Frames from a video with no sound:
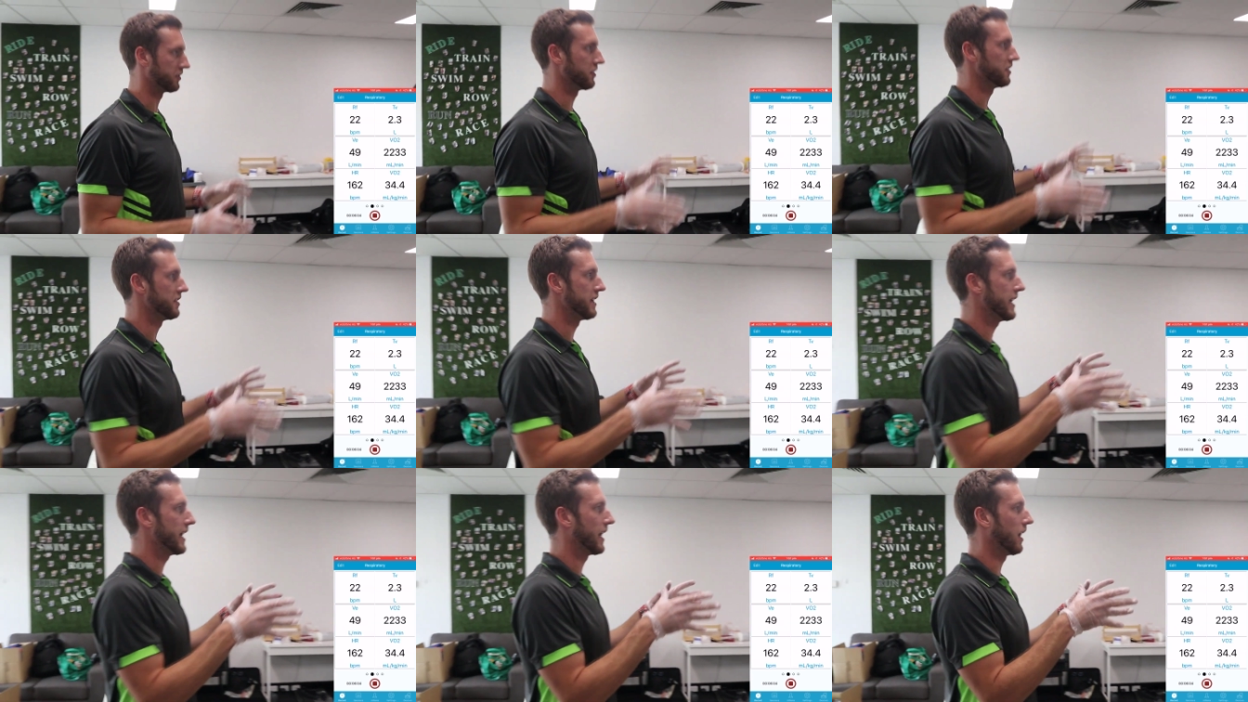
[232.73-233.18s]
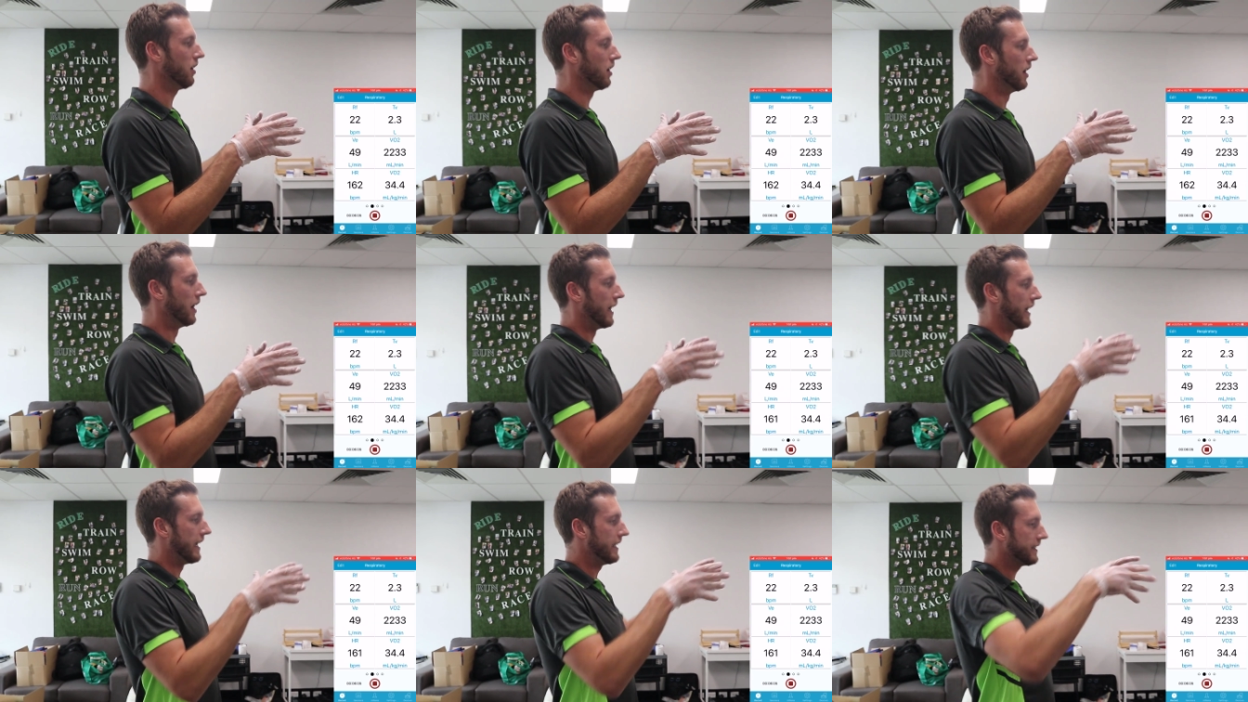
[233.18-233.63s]
So
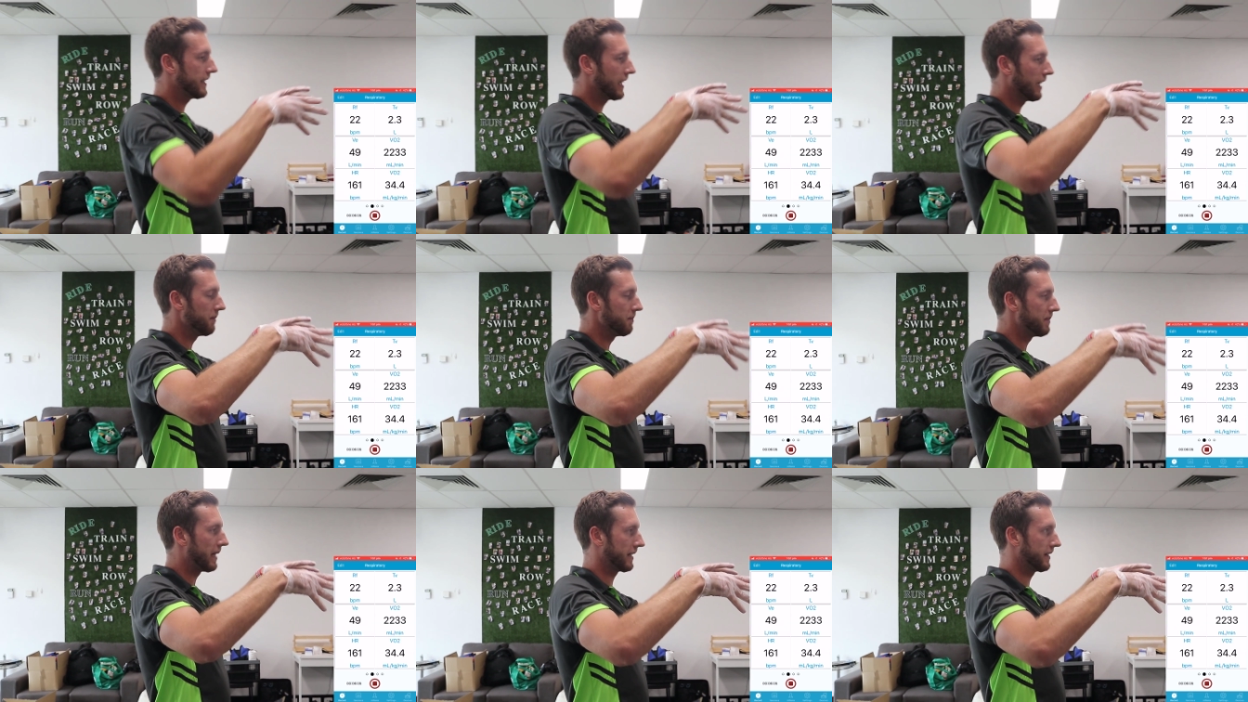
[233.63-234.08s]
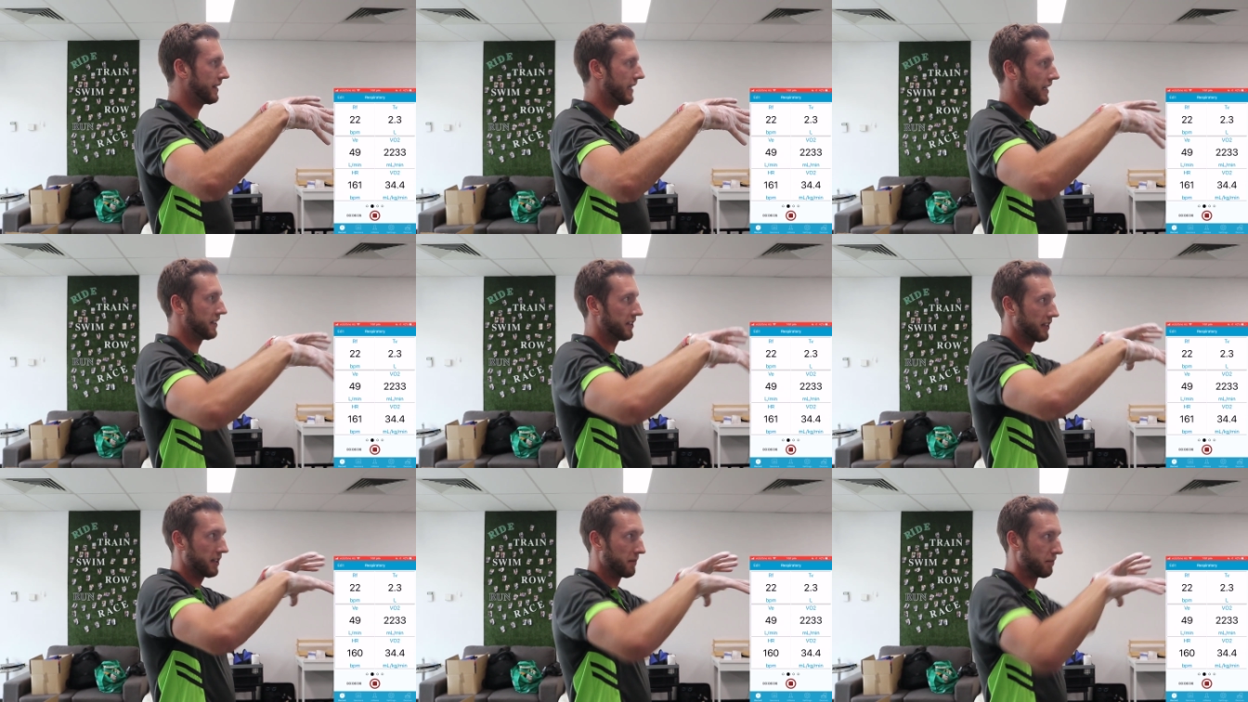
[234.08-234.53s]
now he's come back
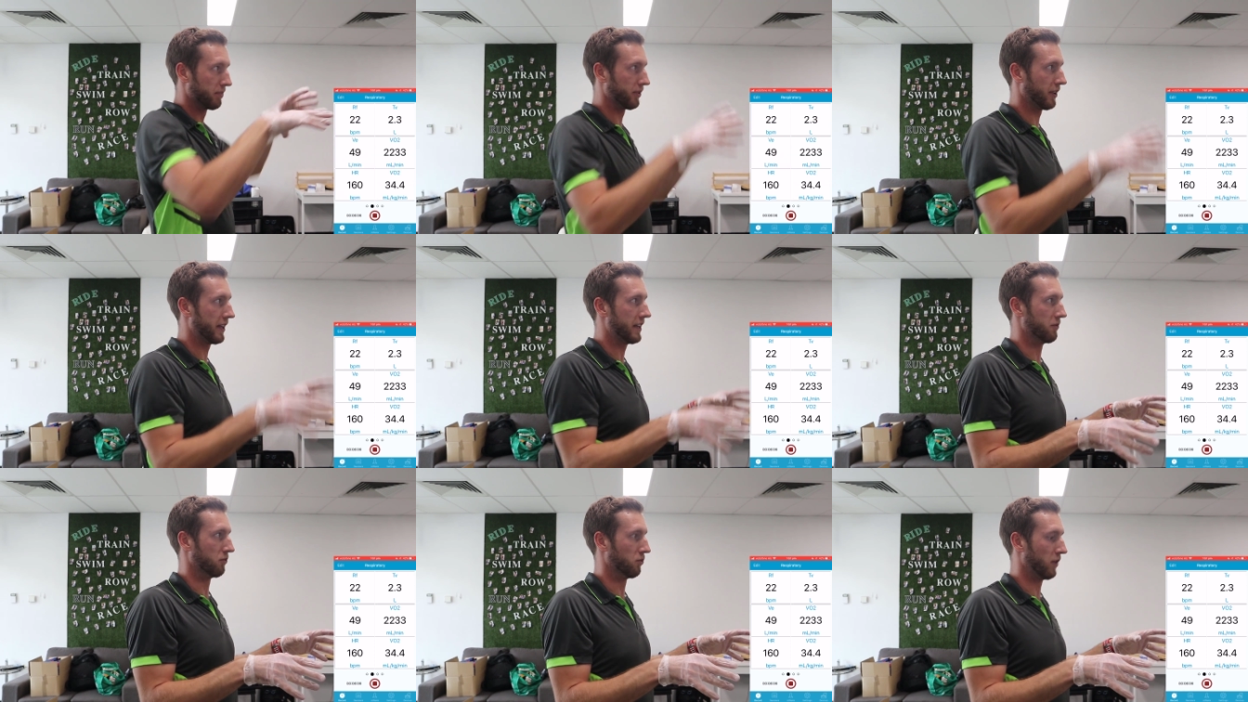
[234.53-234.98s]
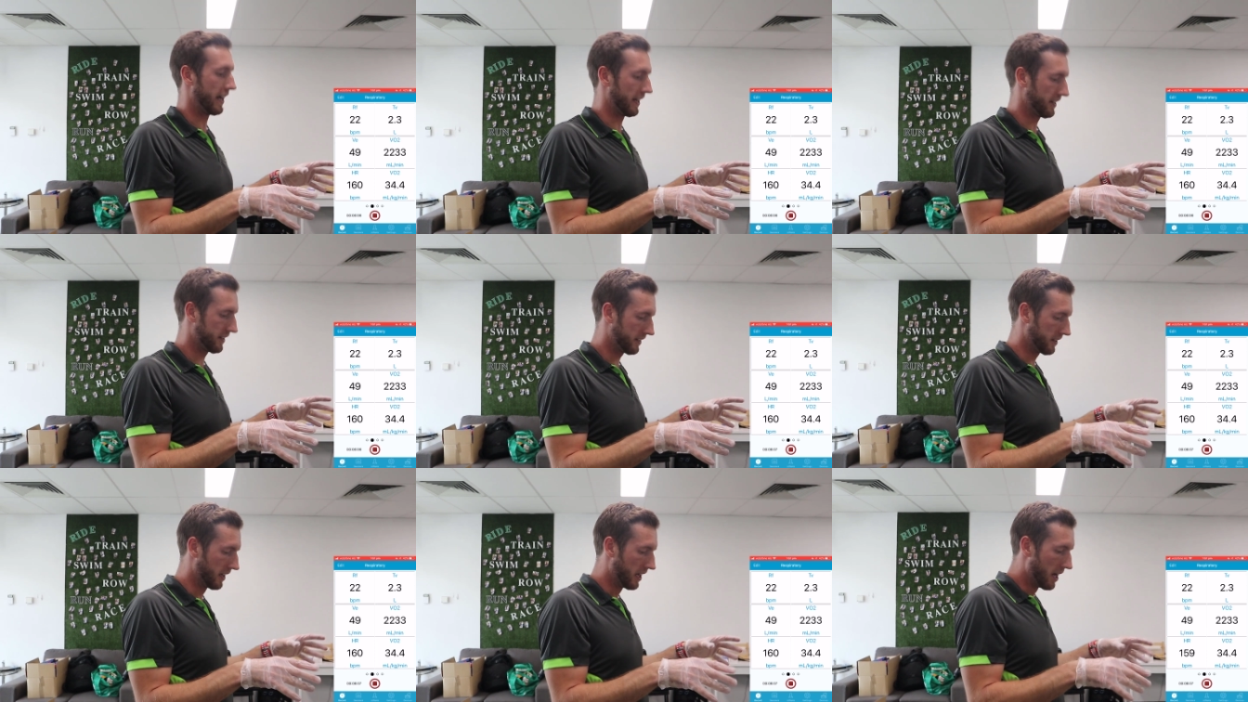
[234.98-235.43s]
down to complete
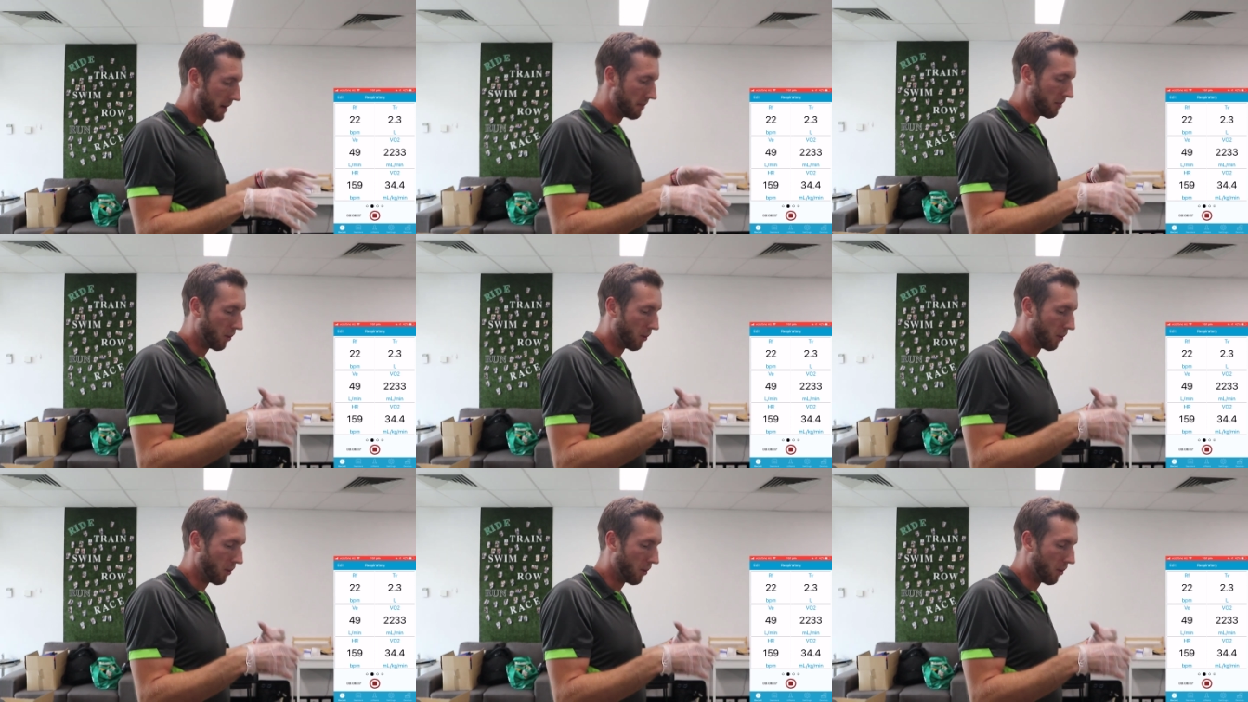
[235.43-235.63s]
rest,